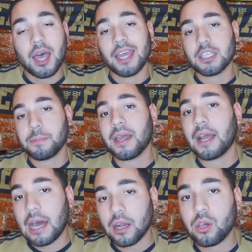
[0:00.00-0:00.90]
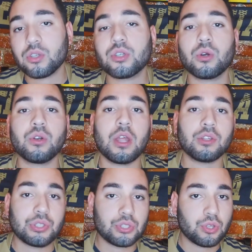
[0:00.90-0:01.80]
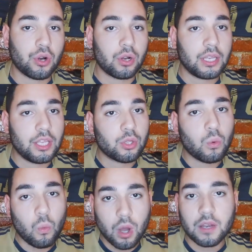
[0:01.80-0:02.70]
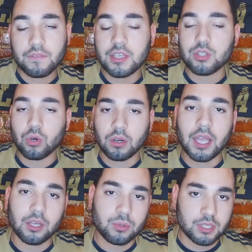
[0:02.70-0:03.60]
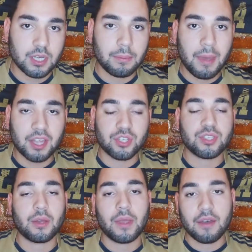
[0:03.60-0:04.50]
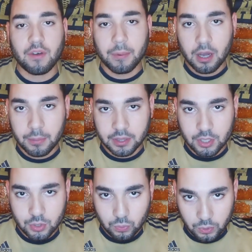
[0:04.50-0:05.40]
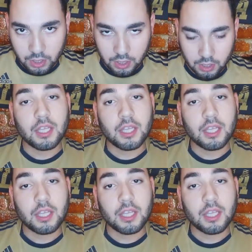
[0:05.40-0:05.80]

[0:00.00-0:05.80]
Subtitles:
I expect Carlos Coronel to start either one of these Orlando City matches that we have upcoming this week.